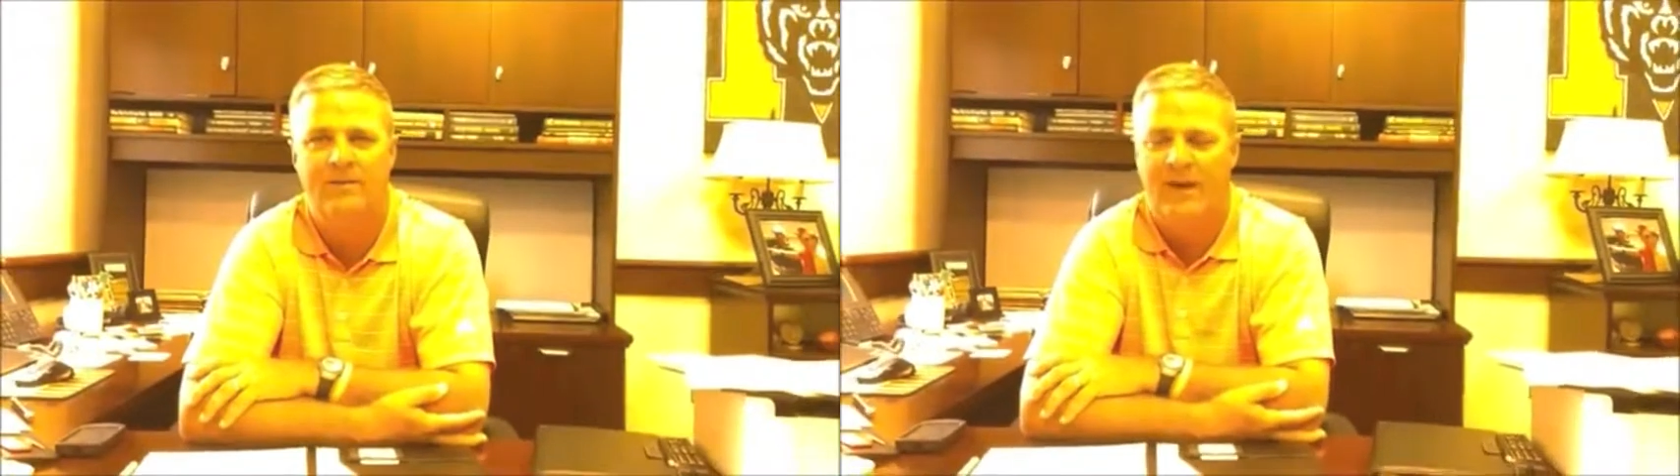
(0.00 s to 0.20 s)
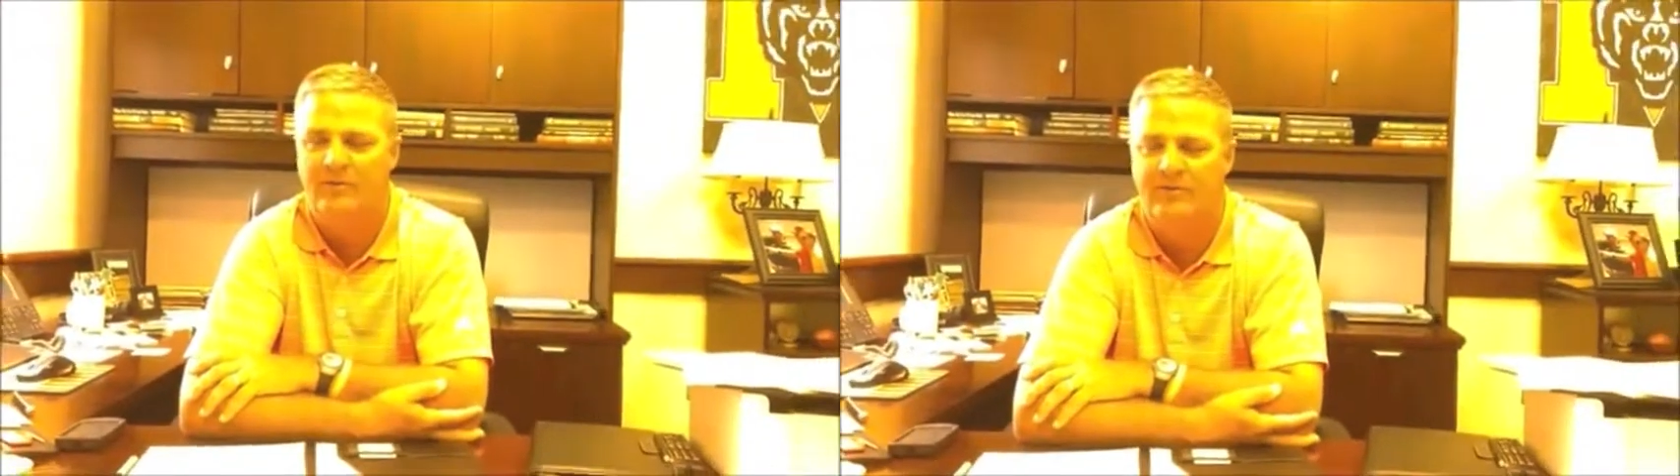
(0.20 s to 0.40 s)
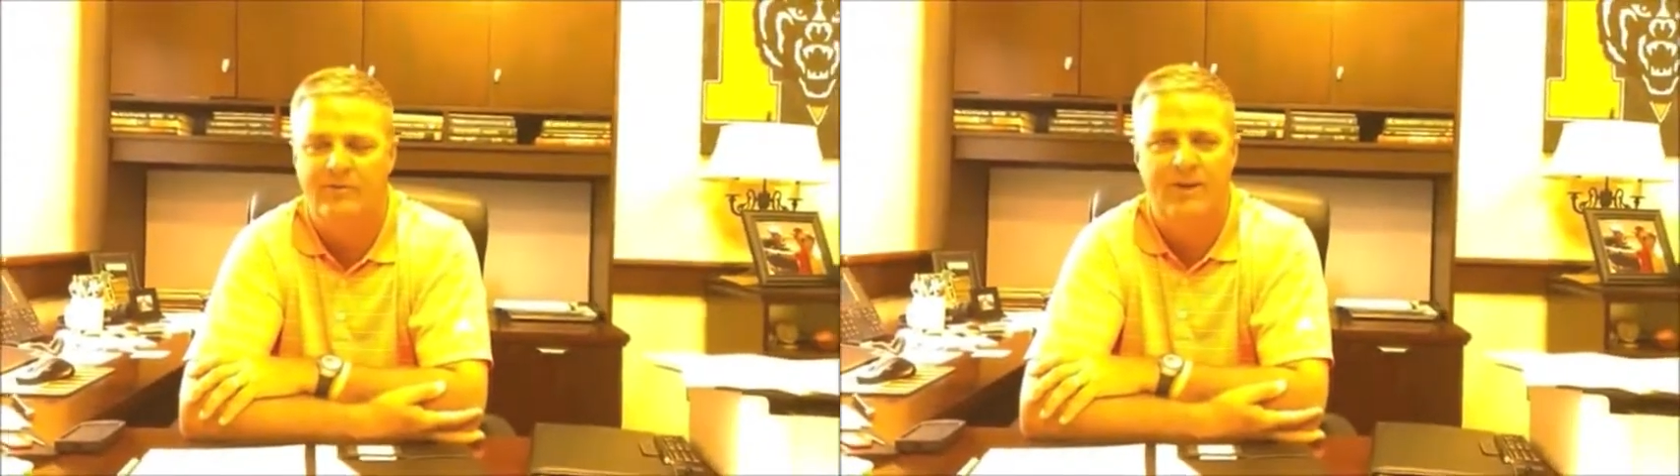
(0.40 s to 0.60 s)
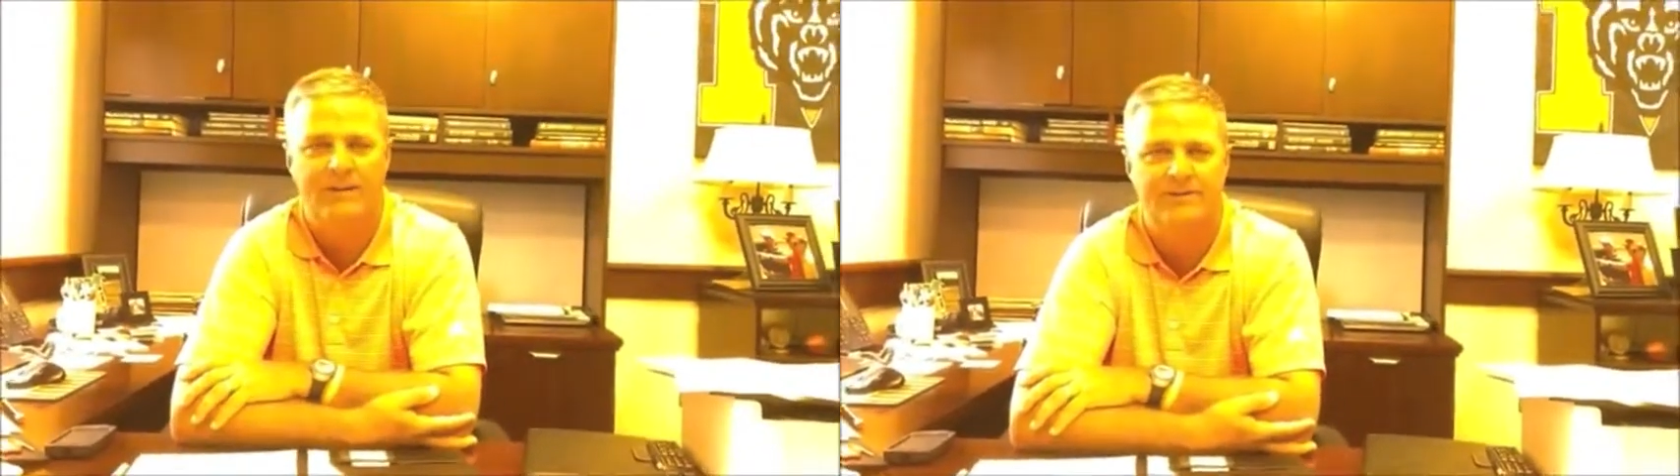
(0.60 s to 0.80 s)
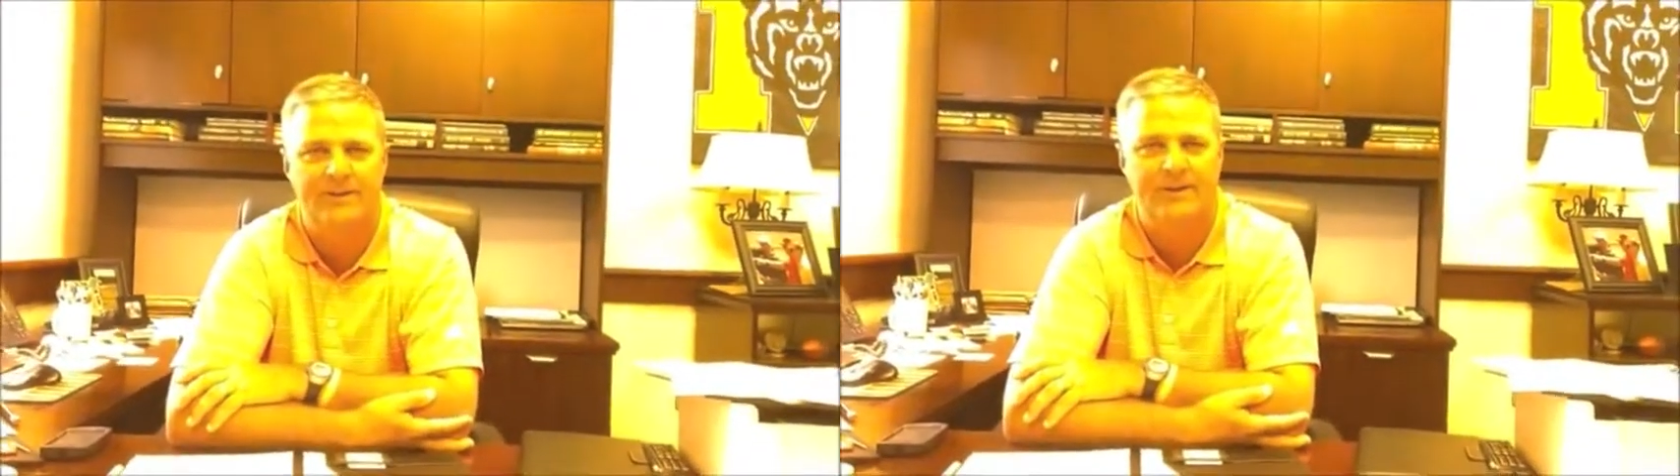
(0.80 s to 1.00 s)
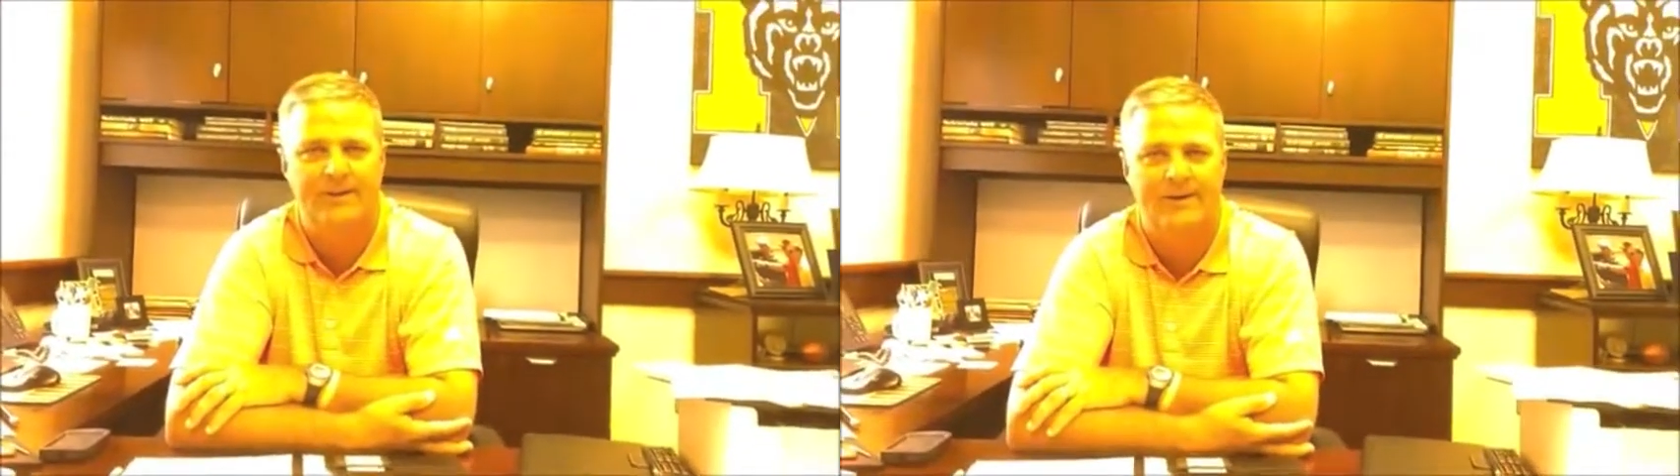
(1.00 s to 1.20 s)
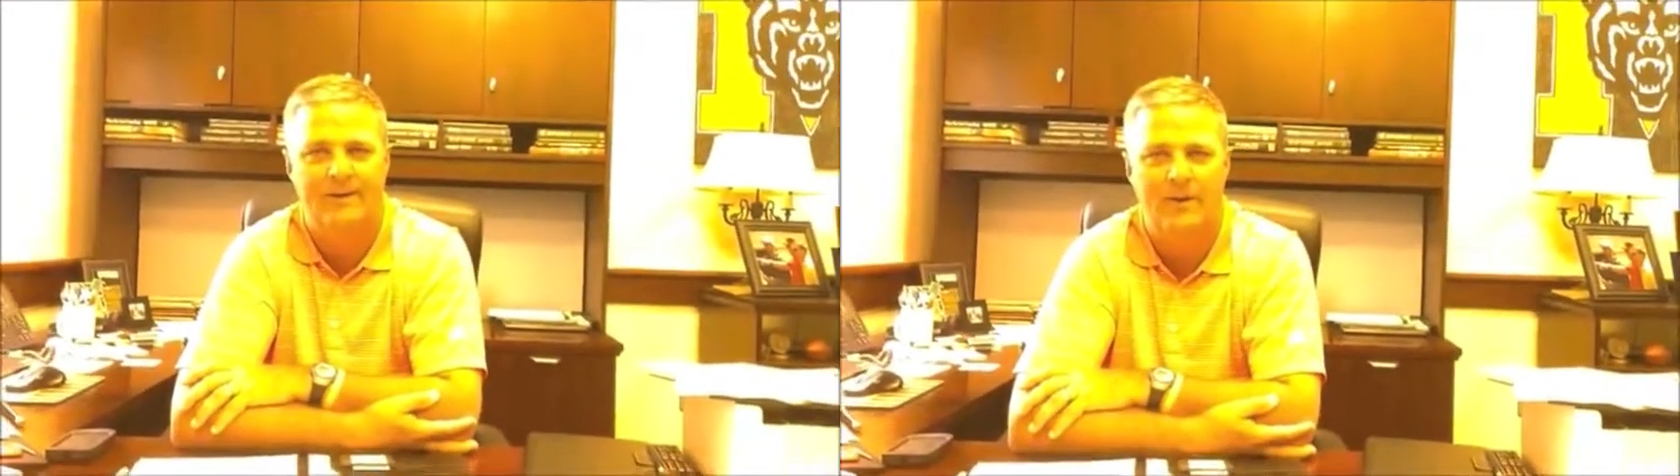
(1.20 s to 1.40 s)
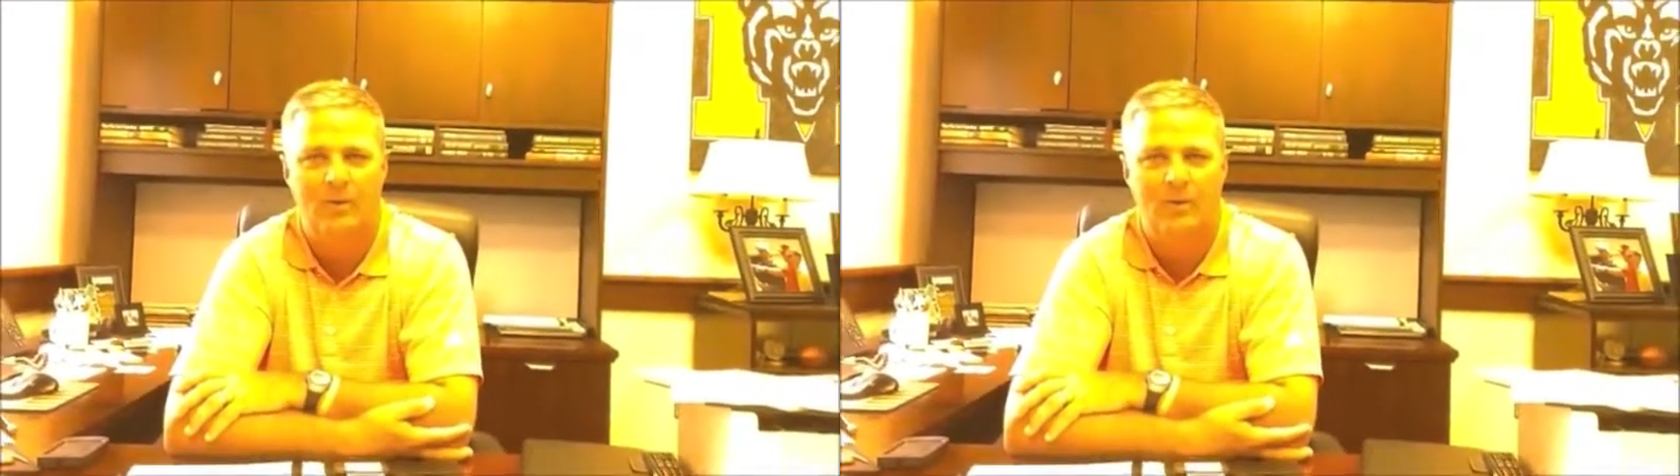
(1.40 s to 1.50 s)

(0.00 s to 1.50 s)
10,000 seats, and